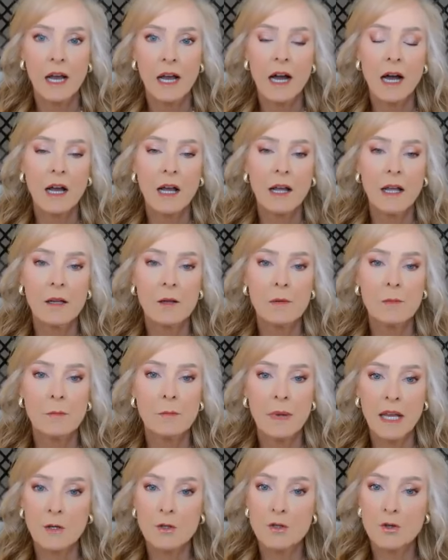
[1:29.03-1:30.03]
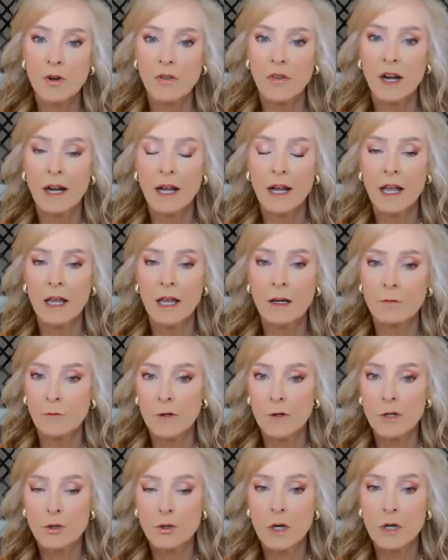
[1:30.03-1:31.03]
I made sure that I had
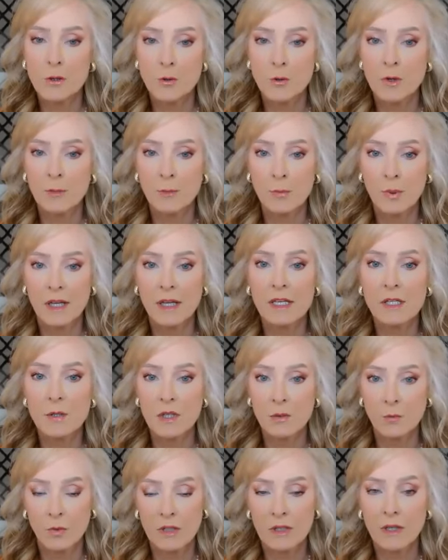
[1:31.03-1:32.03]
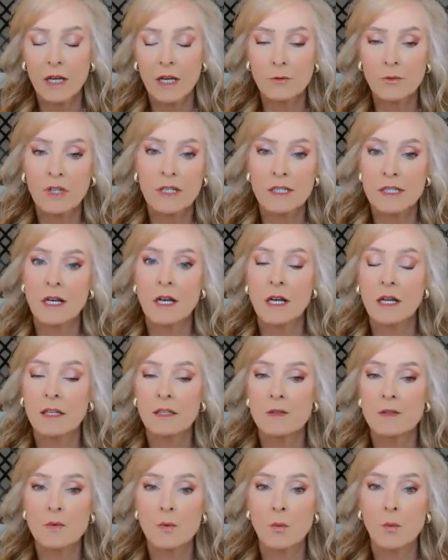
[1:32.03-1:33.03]
infrastructure in place with Landry
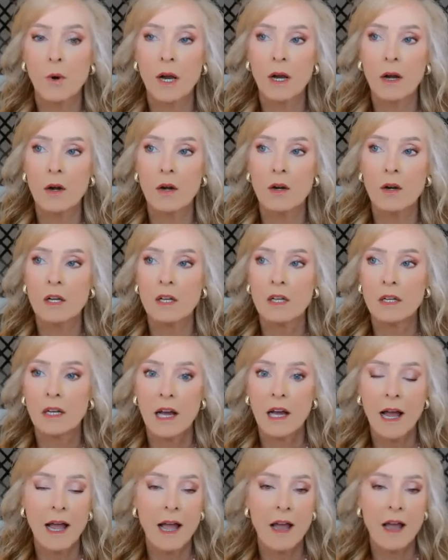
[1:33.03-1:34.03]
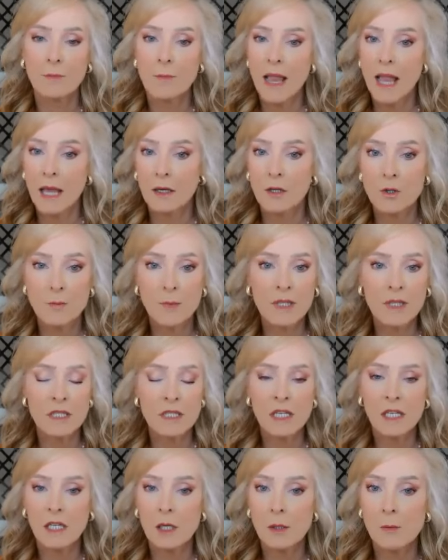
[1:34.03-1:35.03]
Designs where I have management
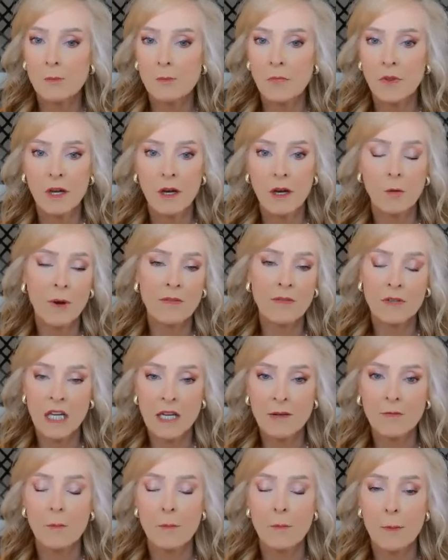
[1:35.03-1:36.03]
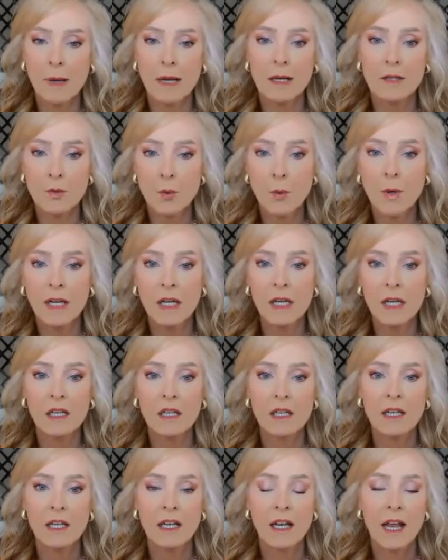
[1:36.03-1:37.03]
team there. We have a team of about
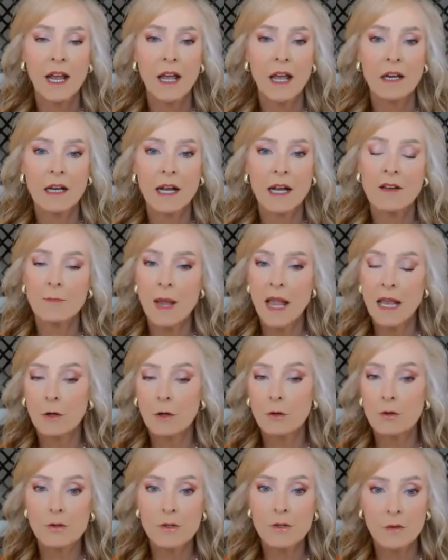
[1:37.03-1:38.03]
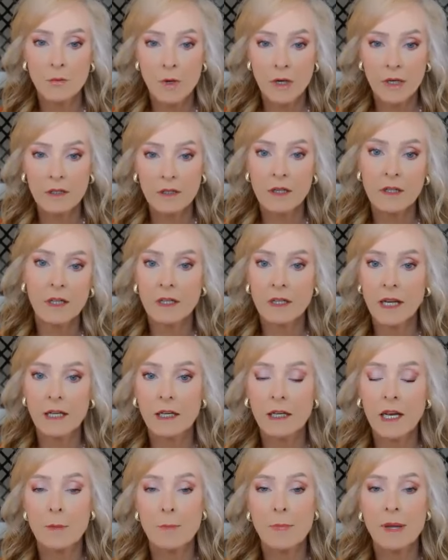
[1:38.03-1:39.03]
20 and I have managers that run it on a
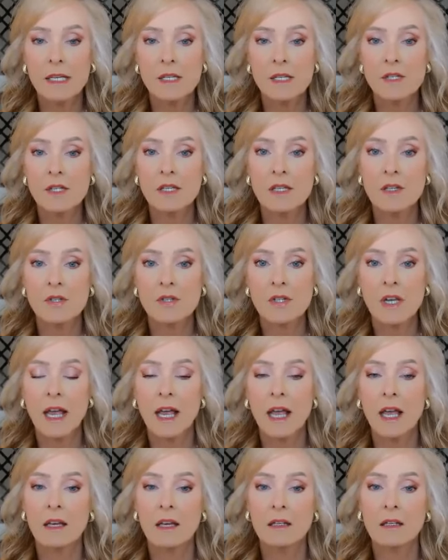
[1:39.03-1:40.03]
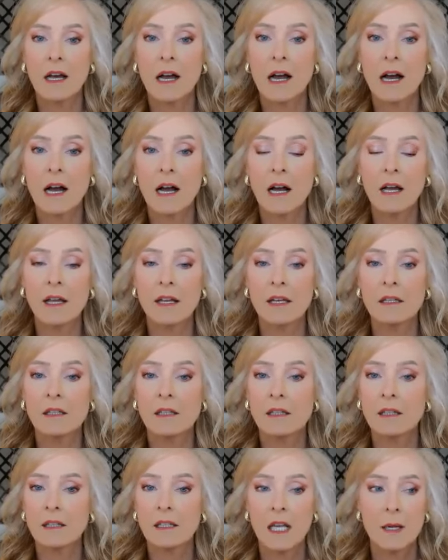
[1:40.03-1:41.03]
day-to-day basis and I
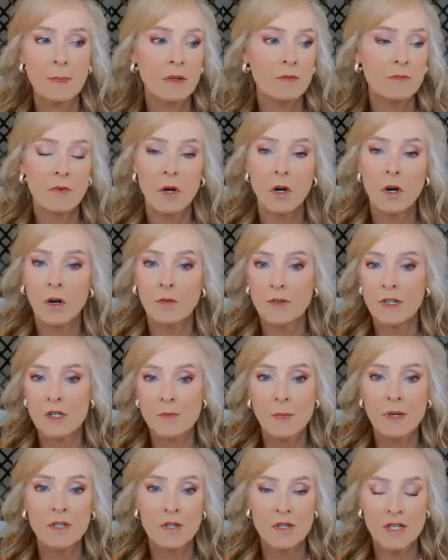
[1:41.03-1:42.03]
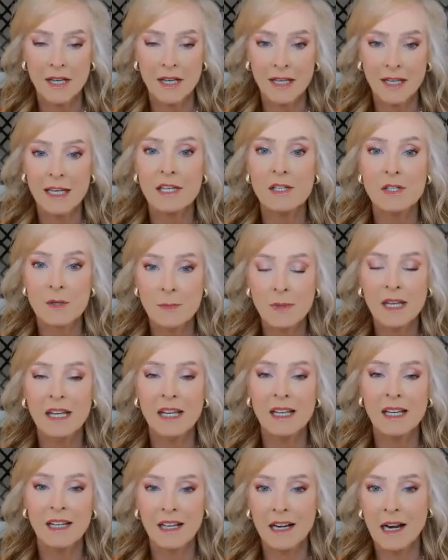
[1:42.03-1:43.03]
am involved as much as I need to
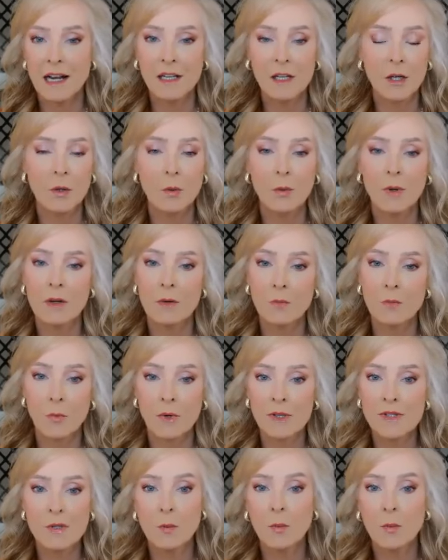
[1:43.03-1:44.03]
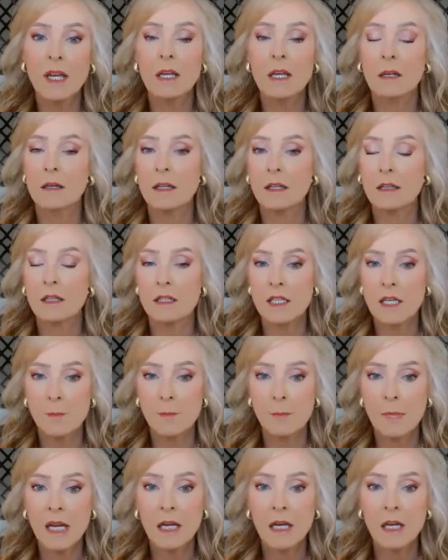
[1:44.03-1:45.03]
be and I go in once a week and lead the
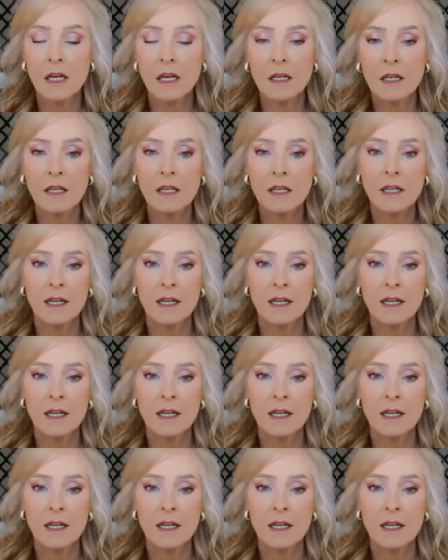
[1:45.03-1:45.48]
team meeting.